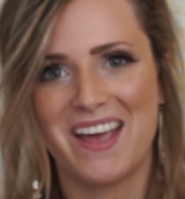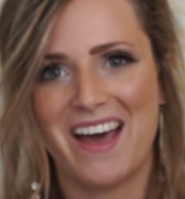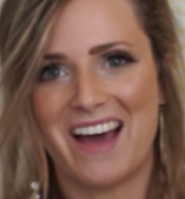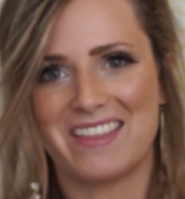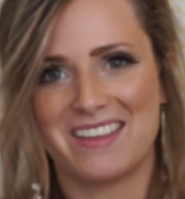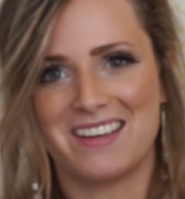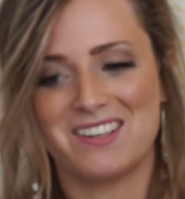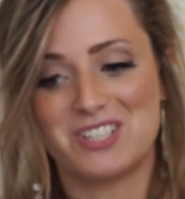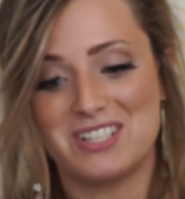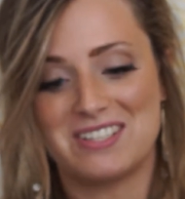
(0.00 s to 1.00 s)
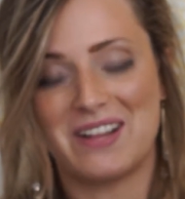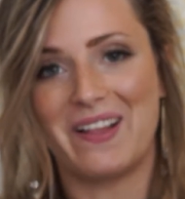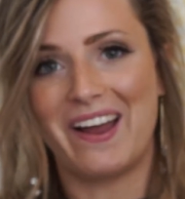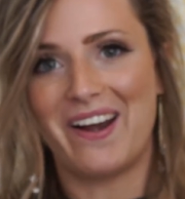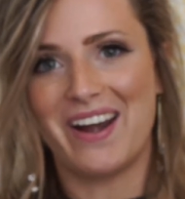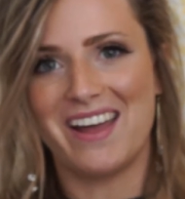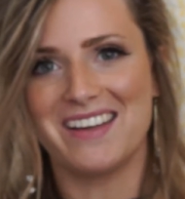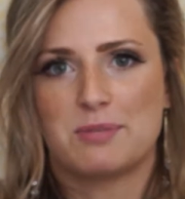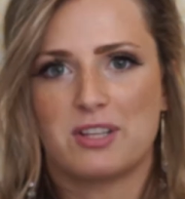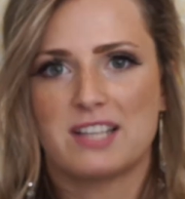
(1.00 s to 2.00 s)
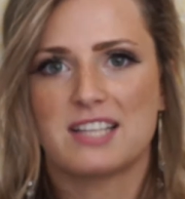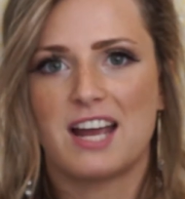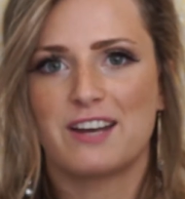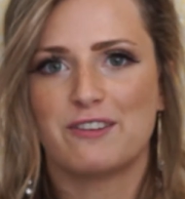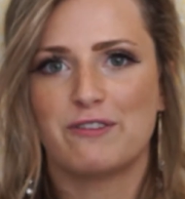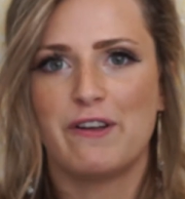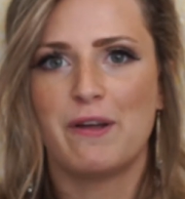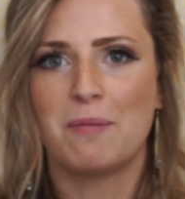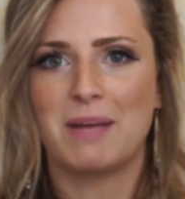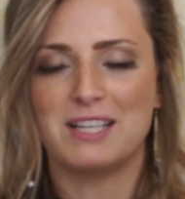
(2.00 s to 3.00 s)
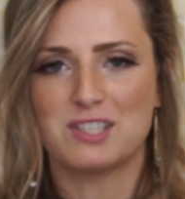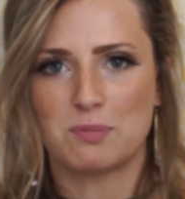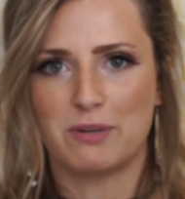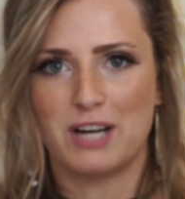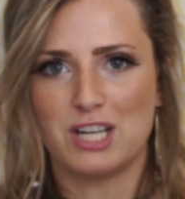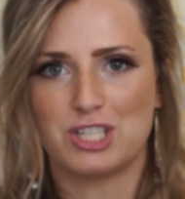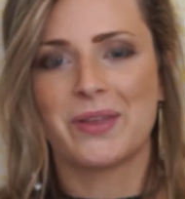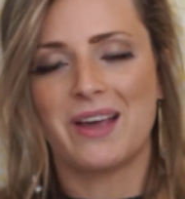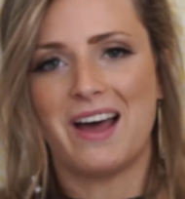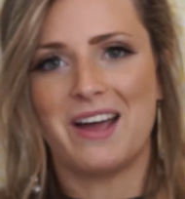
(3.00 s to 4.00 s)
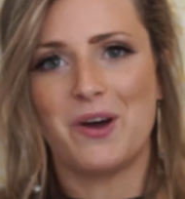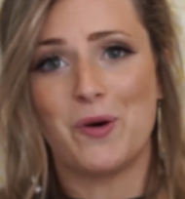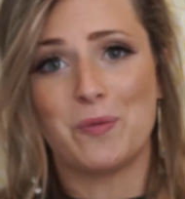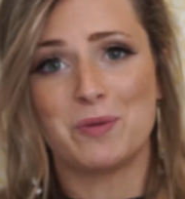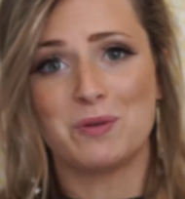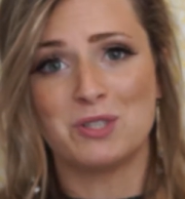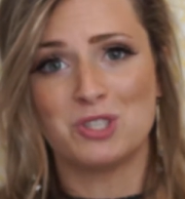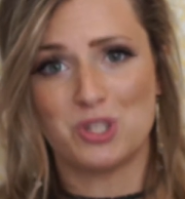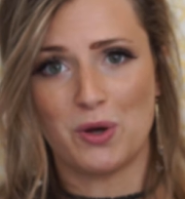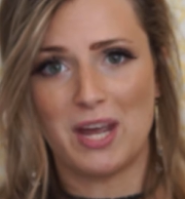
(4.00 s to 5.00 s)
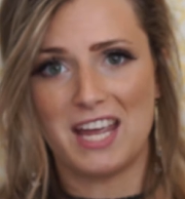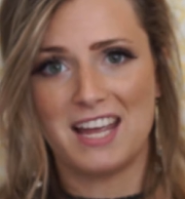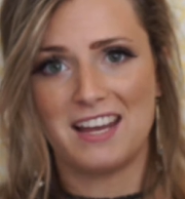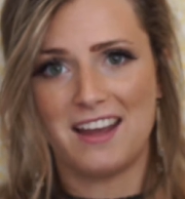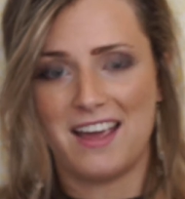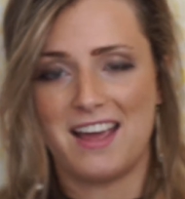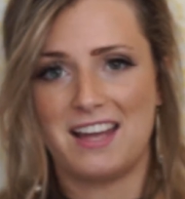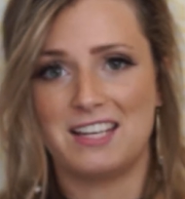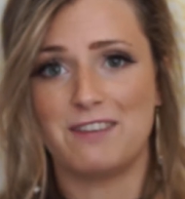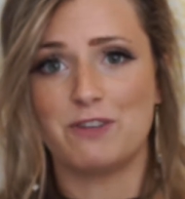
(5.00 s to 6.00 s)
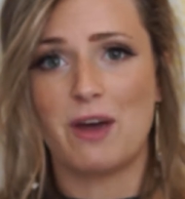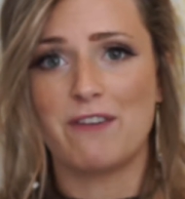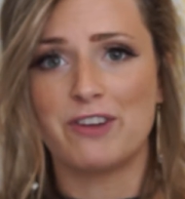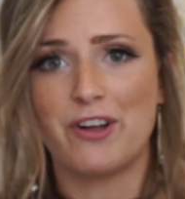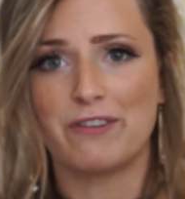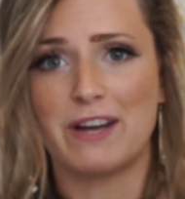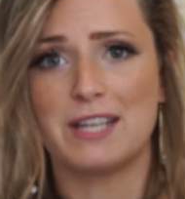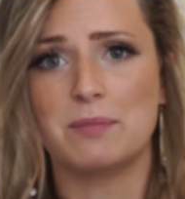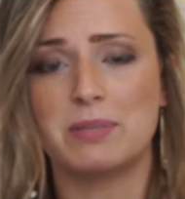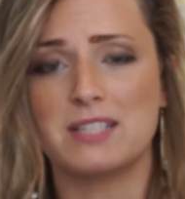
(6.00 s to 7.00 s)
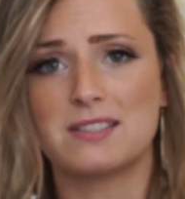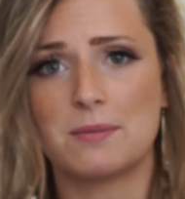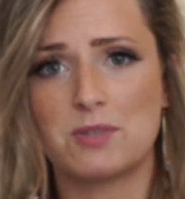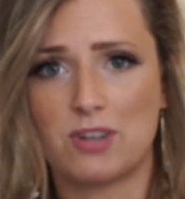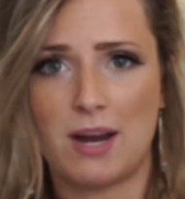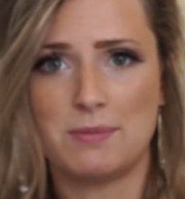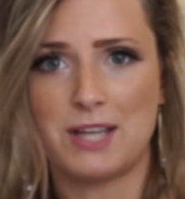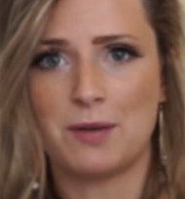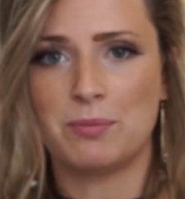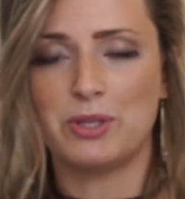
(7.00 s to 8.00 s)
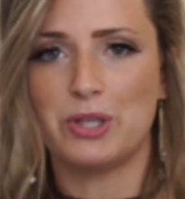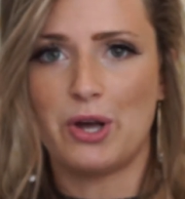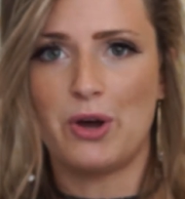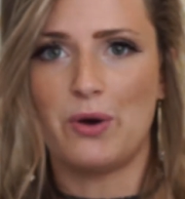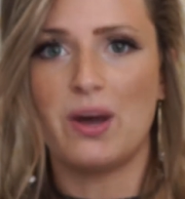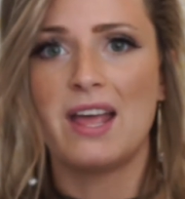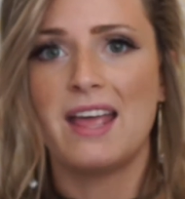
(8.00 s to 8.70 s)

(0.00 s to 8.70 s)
I think she's hilarious, so that's kind of my inspiration. I hope you enjoy it, and if you haven't already, please subscribe down below,